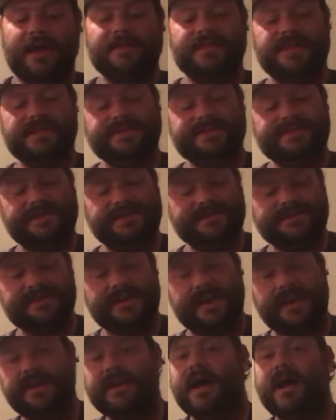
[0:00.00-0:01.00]
this
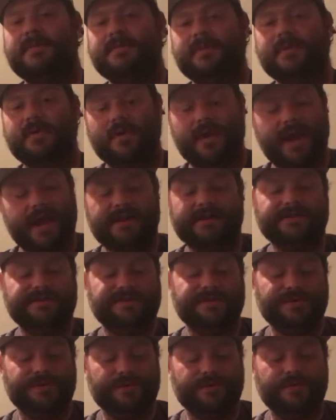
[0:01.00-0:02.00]
is an upgrade
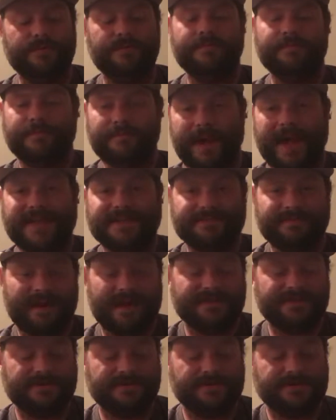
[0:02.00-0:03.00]
to
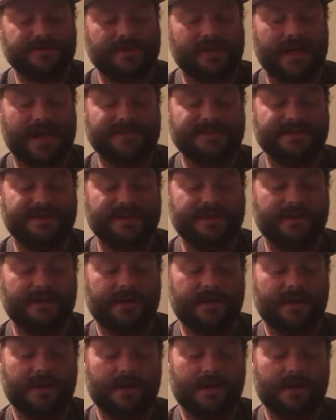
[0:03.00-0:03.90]
Bassmasters Classic,